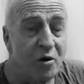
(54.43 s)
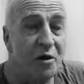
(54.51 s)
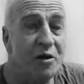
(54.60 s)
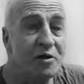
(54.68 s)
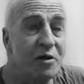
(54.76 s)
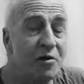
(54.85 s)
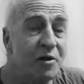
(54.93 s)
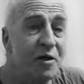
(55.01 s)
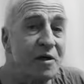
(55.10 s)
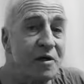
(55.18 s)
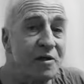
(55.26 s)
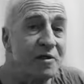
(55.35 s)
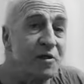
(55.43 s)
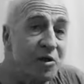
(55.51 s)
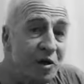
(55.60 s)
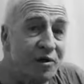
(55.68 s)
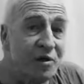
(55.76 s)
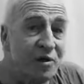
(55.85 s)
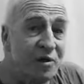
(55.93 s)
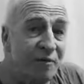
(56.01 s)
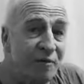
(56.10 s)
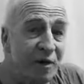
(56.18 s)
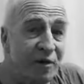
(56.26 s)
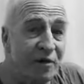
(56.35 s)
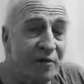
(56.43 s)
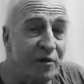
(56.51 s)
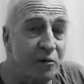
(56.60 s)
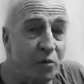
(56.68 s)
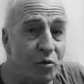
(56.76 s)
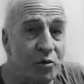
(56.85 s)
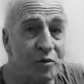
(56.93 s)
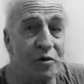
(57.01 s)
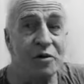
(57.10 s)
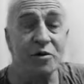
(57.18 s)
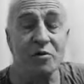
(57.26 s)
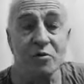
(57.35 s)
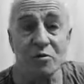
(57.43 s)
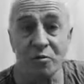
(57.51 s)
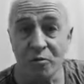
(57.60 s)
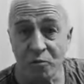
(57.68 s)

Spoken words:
so that it's just as effective in the water as it